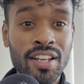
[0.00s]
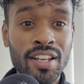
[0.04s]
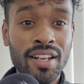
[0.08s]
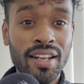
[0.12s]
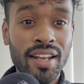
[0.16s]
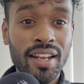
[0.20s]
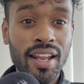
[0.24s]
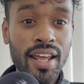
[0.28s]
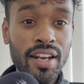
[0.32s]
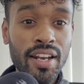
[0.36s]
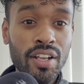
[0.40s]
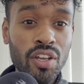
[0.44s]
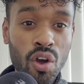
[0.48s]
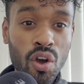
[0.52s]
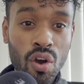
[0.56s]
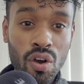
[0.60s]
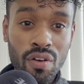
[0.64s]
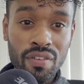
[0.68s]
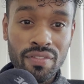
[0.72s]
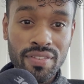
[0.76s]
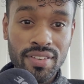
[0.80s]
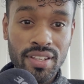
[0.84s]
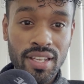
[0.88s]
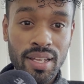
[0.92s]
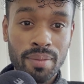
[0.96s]
let go
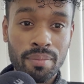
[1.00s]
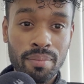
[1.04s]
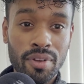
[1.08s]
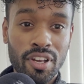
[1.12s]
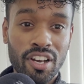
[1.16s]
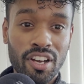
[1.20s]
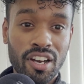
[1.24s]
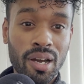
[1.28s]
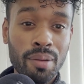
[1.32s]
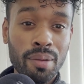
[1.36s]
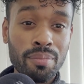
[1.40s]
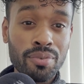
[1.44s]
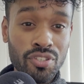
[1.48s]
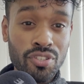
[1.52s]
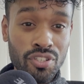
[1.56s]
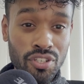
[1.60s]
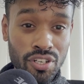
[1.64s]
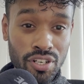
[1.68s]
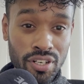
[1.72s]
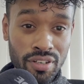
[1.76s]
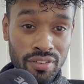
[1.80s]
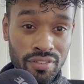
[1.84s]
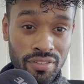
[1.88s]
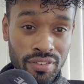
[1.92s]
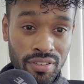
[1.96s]
of them,
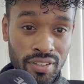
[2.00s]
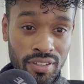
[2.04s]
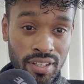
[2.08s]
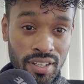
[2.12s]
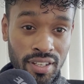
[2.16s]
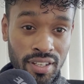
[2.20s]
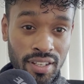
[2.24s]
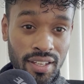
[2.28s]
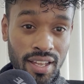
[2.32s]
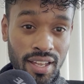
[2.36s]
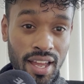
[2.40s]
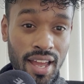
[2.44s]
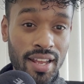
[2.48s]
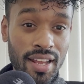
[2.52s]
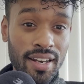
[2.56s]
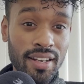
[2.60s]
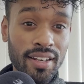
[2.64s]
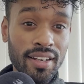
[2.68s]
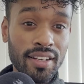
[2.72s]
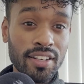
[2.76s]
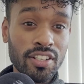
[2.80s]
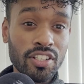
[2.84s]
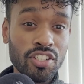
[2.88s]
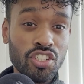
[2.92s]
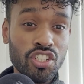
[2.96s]
observe,
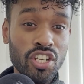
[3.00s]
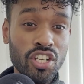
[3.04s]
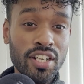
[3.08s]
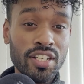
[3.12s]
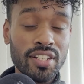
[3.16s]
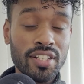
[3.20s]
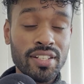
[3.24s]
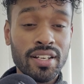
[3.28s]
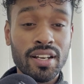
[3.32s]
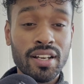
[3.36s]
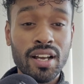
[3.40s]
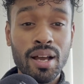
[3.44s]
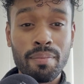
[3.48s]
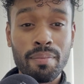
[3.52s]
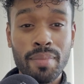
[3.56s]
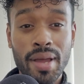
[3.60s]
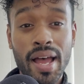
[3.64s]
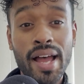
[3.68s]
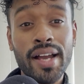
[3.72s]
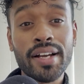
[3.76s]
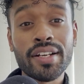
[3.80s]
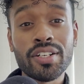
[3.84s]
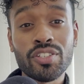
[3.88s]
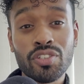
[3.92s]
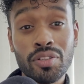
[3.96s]
and gently come
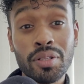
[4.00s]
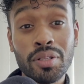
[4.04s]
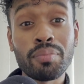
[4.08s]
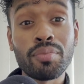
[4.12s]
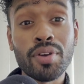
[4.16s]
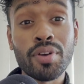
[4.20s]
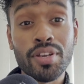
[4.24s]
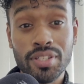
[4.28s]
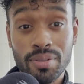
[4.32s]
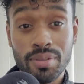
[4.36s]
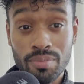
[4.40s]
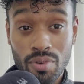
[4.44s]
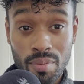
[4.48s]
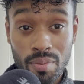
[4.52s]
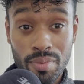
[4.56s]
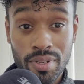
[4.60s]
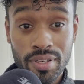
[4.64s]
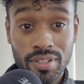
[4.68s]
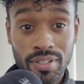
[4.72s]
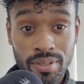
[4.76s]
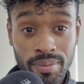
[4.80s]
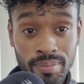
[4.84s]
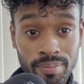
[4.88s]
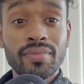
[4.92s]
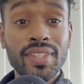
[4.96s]
back to the present
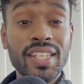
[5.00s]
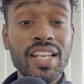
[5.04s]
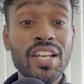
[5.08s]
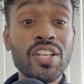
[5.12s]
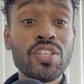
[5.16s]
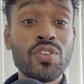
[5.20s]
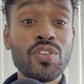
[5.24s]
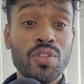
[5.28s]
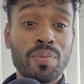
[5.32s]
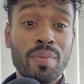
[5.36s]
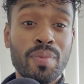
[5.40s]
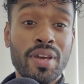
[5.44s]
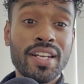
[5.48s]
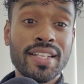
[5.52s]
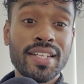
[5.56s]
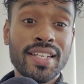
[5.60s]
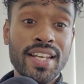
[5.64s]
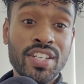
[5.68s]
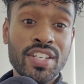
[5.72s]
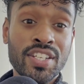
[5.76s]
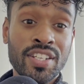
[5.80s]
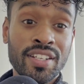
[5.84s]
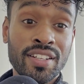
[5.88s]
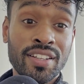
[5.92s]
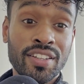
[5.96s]
moment. So with
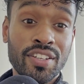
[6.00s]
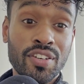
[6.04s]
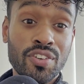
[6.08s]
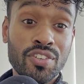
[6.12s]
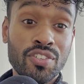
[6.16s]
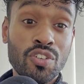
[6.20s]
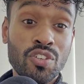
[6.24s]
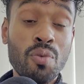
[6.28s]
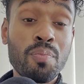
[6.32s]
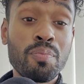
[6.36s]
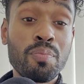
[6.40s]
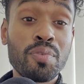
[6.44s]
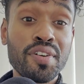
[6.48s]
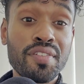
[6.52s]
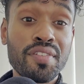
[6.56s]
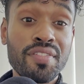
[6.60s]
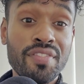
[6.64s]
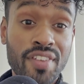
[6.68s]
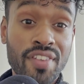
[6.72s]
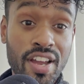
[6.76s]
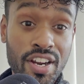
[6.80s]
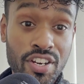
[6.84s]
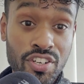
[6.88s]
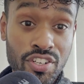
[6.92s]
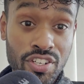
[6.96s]
meditation, there is no
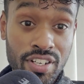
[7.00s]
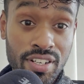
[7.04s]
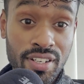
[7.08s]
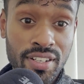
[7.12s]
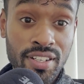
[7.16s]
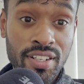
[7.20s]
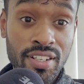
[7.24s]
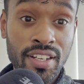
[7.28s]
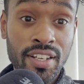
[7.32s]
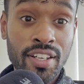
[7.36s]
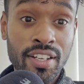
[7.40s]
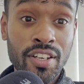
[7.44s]
perfection.